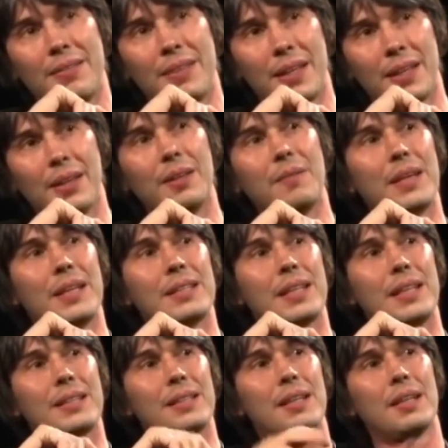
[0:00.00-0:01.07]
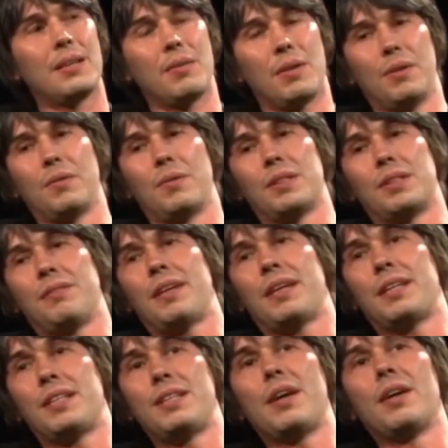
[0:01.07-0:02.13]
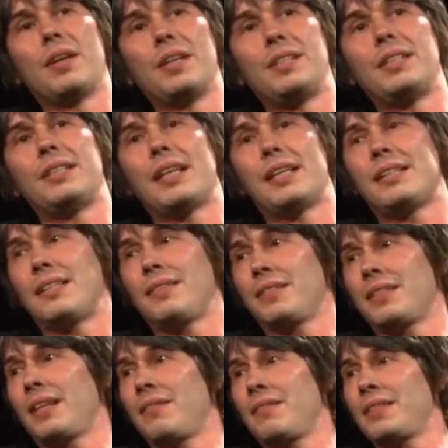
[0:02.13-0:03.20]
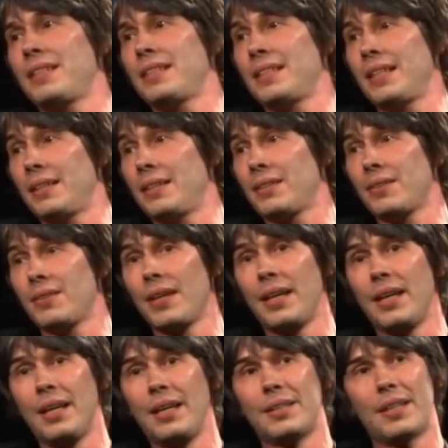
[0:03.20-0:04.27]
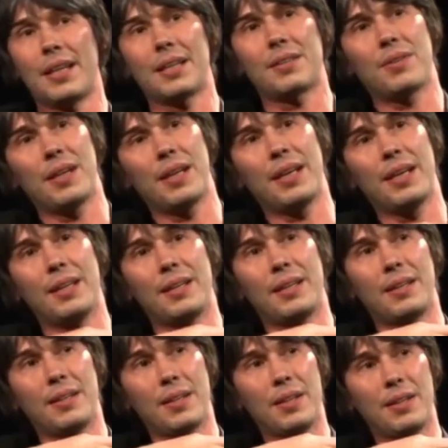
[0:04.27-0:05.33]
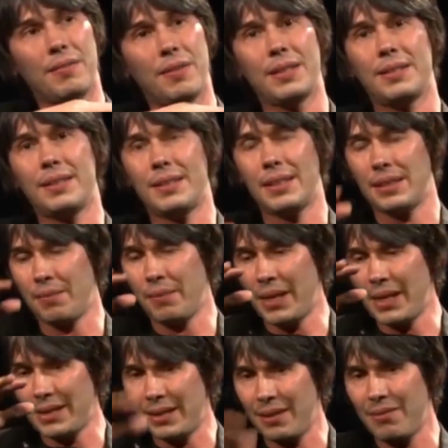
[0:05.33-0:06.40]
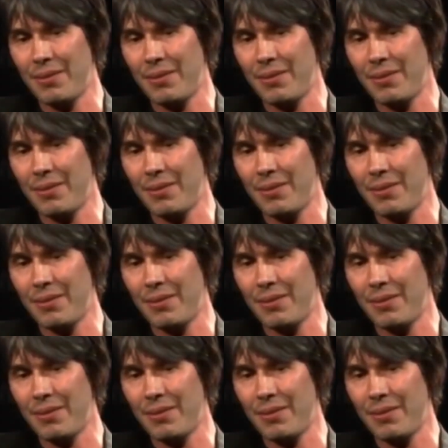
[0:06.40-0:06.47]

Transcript: of the economy is what's defined as knowledge-intensive services and industry. So that's really, the university system lies at the